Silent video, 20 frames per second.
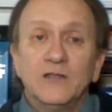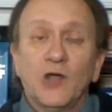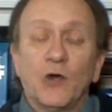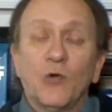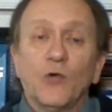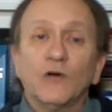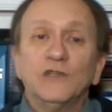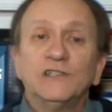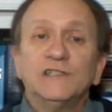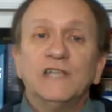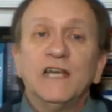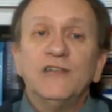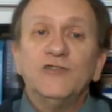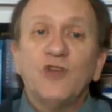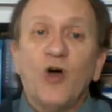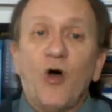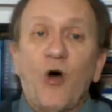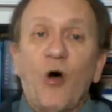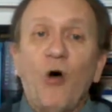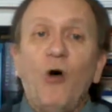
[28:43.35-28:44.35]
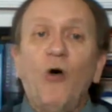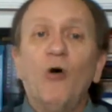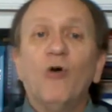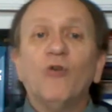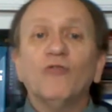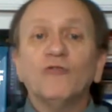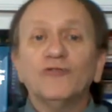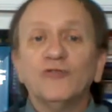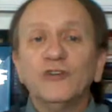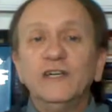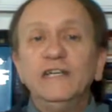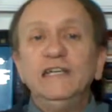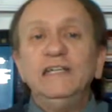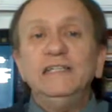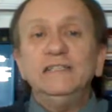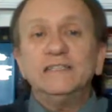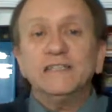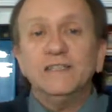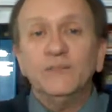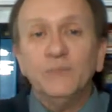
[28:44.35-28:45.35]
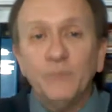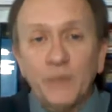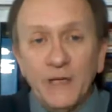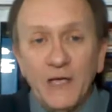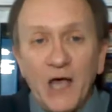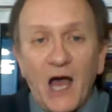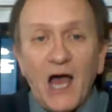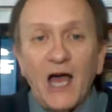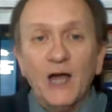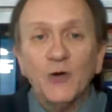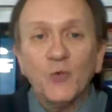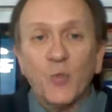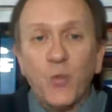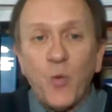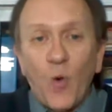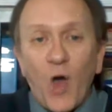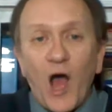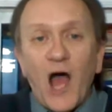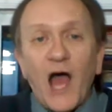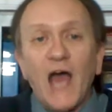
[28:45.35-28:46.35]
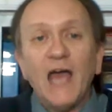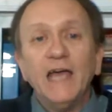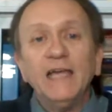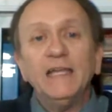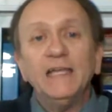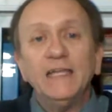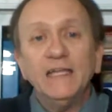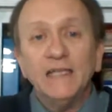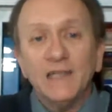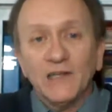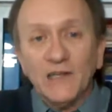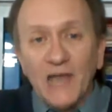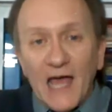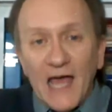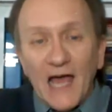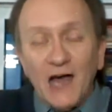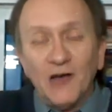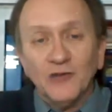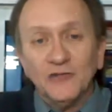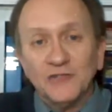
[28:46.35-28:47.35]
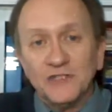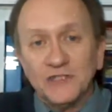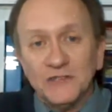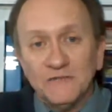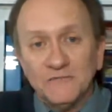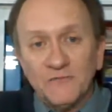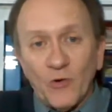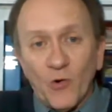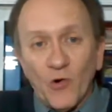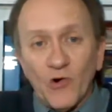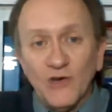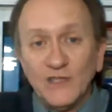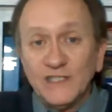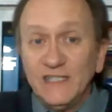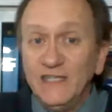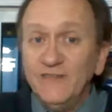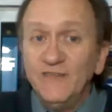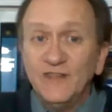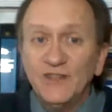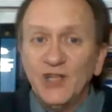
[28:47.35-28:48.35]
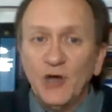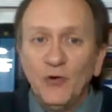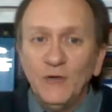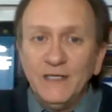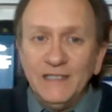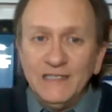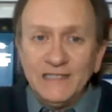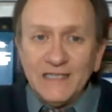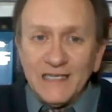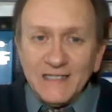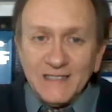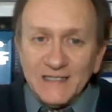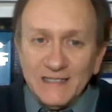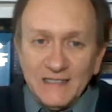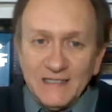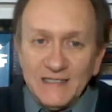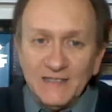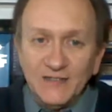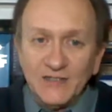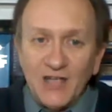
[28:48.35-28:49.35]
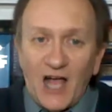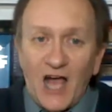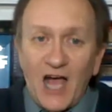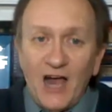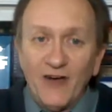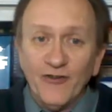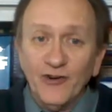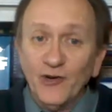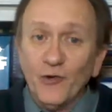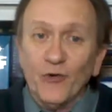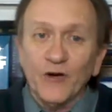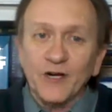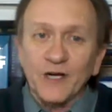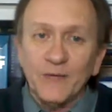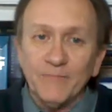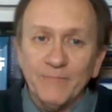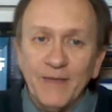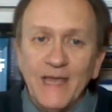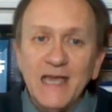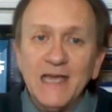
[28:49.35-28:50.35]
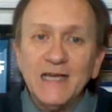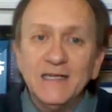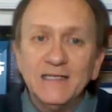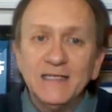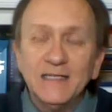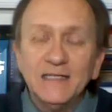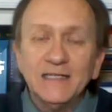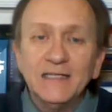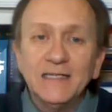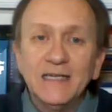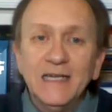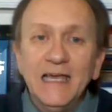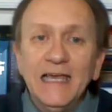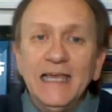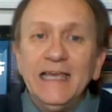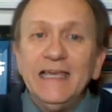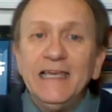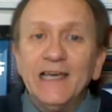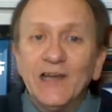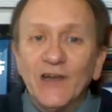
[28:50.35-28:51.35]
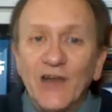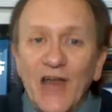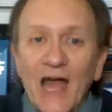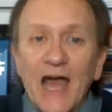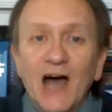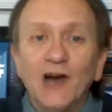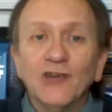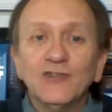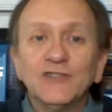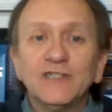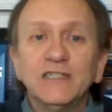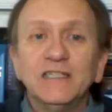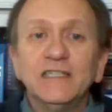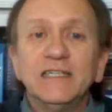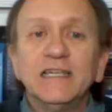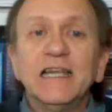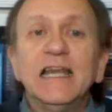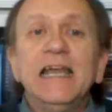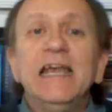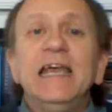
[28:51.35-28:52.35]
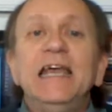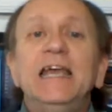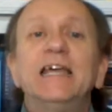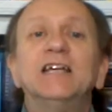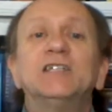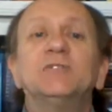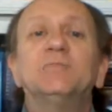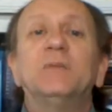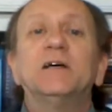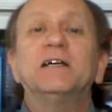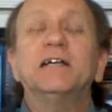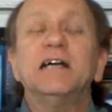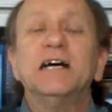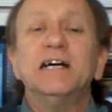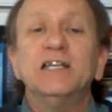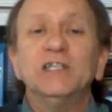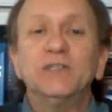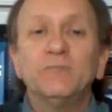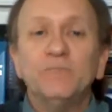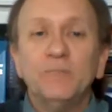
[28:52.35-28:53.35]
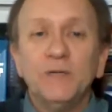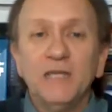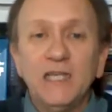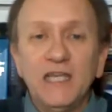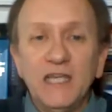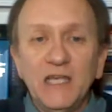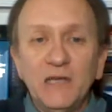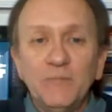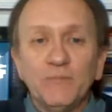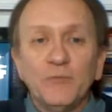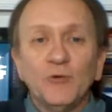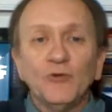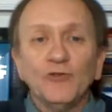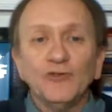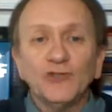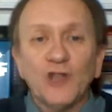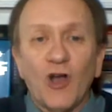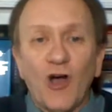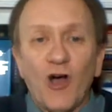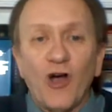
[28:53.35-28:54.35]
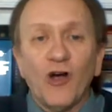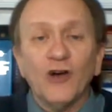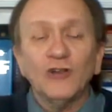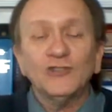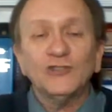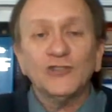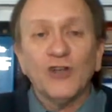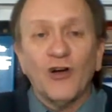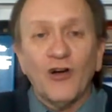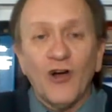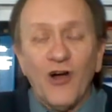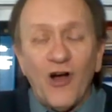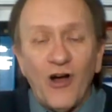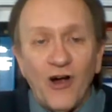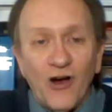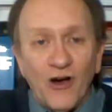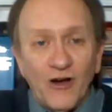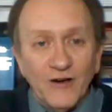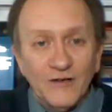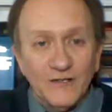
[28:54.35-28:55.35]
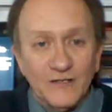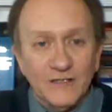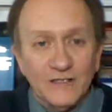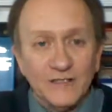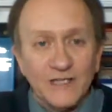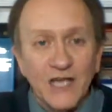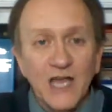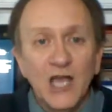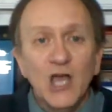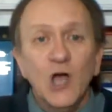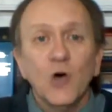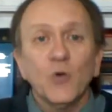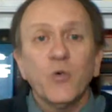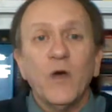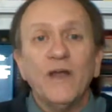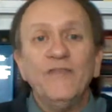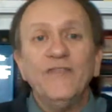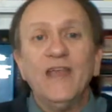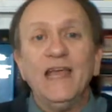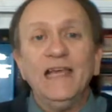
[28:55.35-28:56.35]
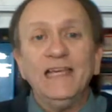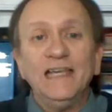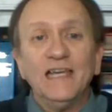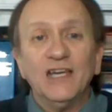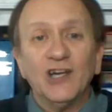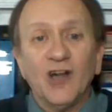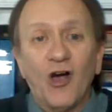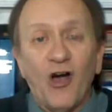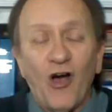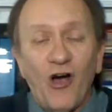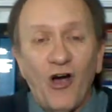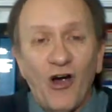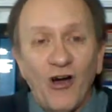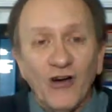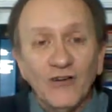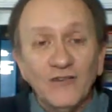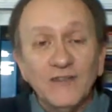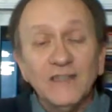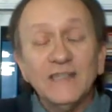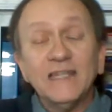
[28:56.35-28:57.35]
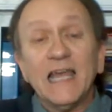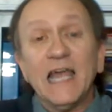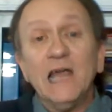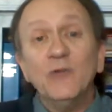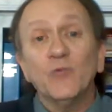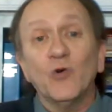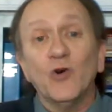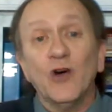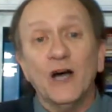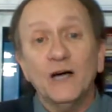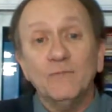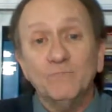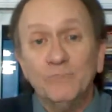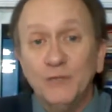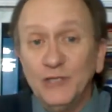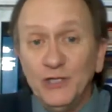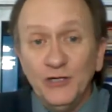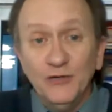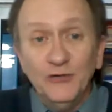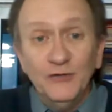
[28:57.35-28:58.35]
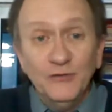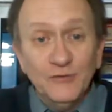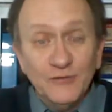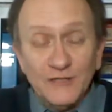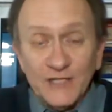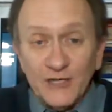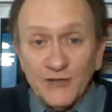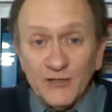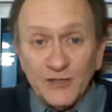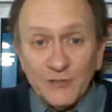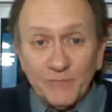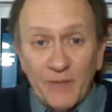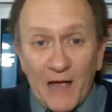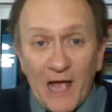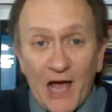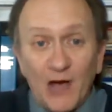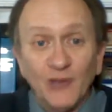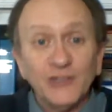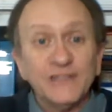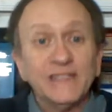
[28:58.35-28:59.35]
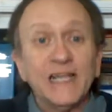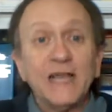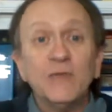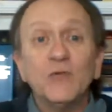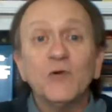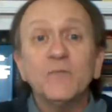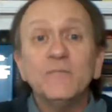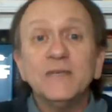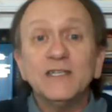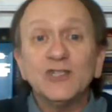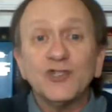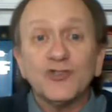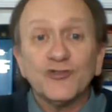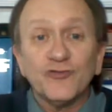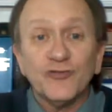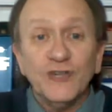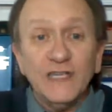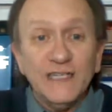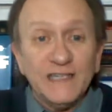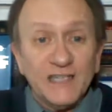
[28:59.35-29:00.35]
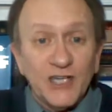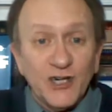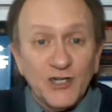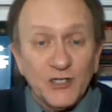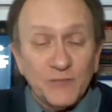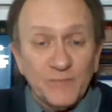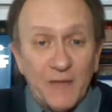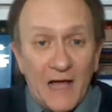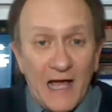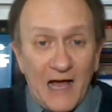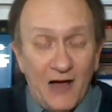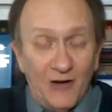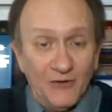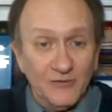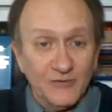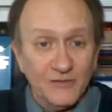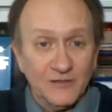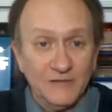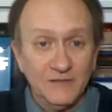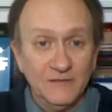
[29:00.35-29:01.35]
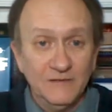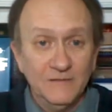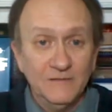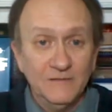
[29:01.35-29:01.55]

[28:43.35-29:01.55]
The Lord said the whole reason behind why he allows divorce, even though he doesn't desire it or command it, he allows it, it's because people's hearts are hardened. When they get hardened, they will abuse their spouse. They will mistreat their spouse.